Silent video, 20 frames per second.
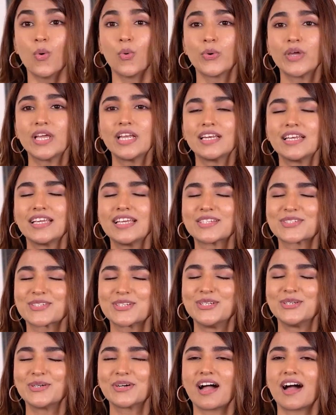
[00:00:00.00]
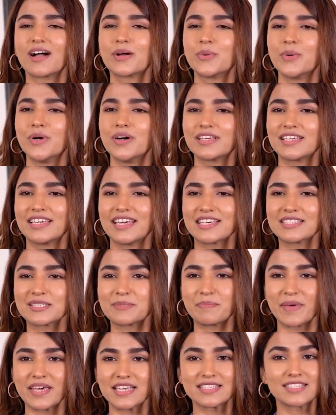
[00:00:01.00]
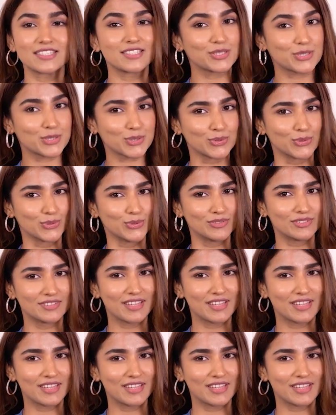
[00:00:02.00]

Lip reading: We need to look our quirkiest best too.